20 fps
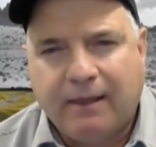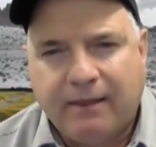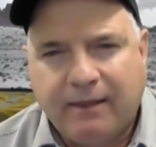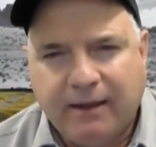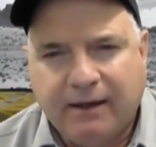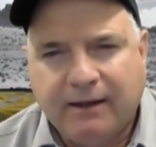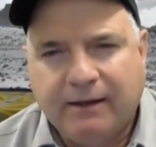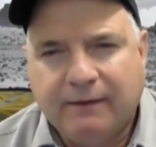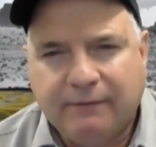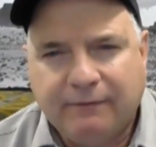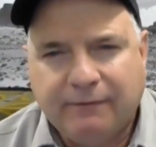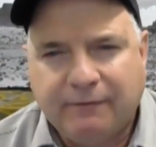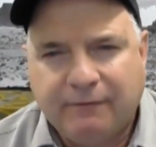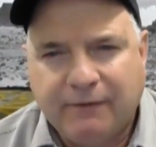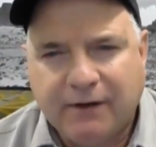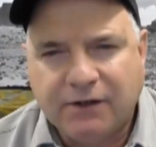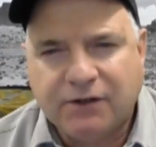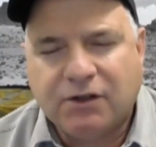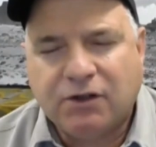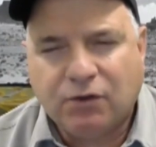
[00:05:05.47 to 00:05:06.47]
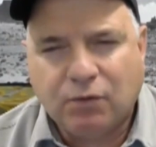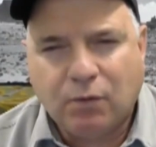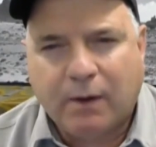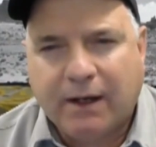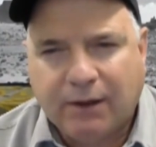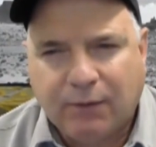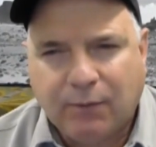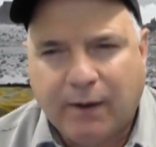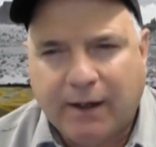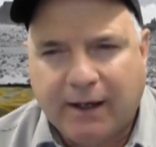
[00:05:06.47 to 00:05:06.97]
Think of Vision
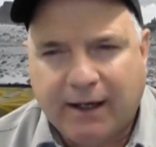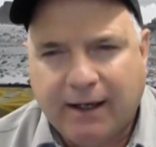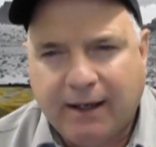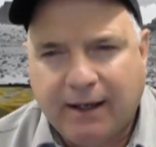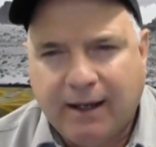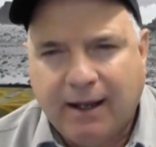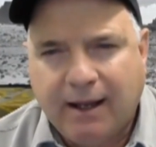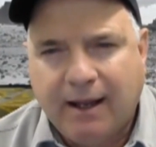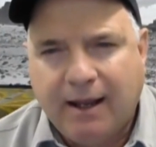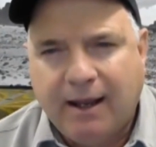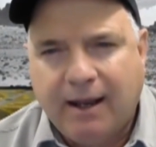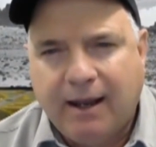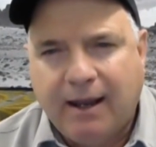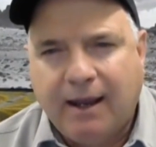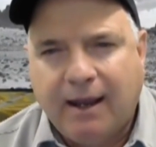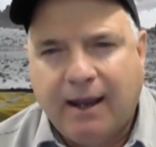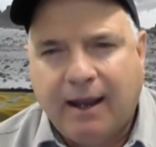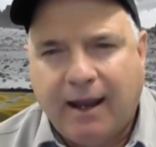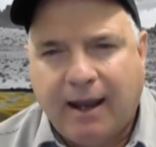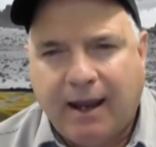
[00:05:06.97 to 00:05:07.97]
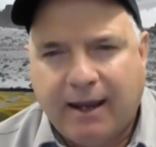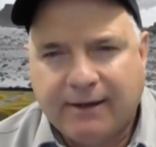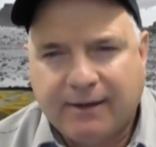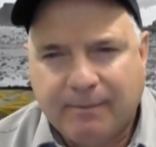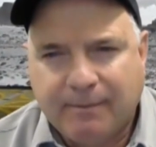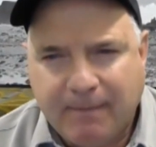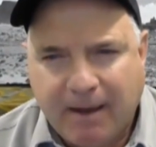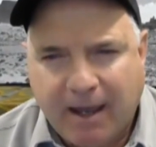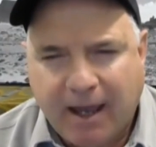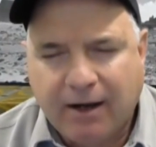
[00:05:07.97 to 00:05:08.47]
2020 as a
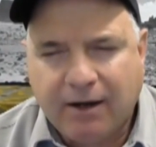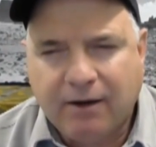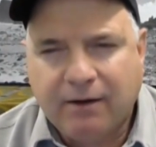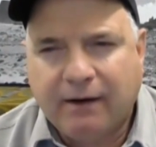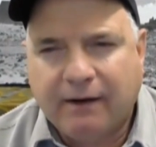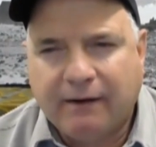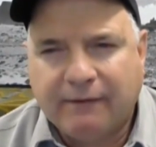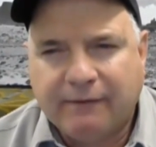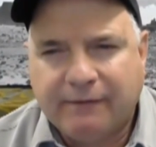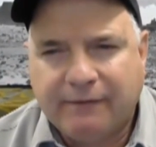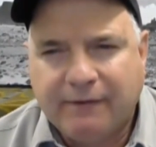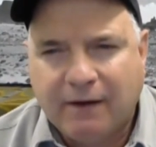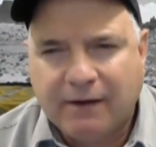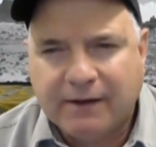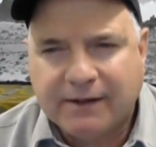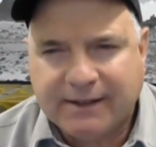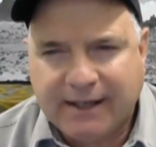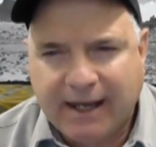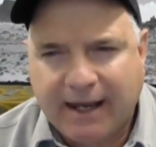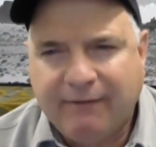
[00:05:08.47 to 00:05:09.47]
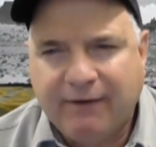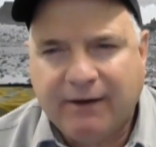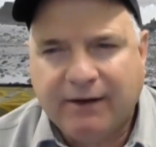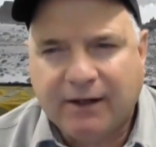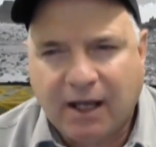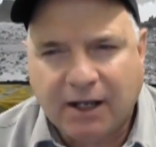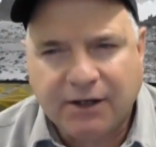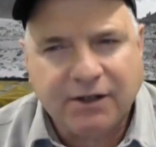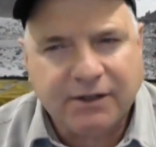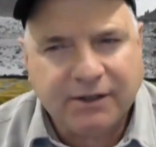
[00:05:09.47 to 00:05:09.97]
matter of saving
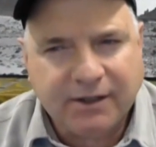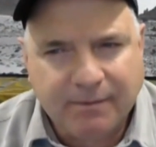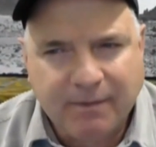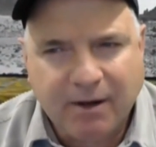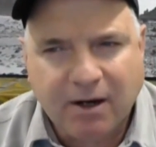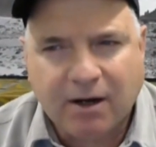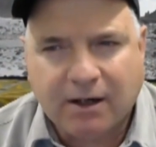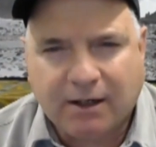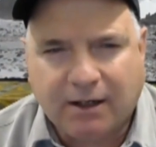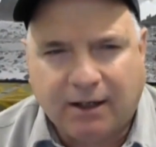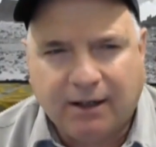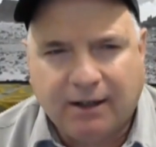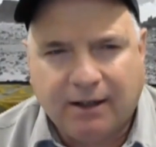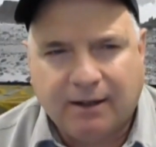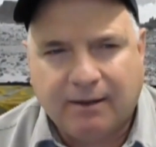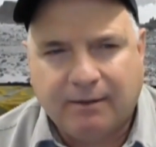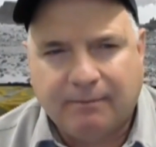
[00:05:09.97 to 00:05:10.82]
not just America,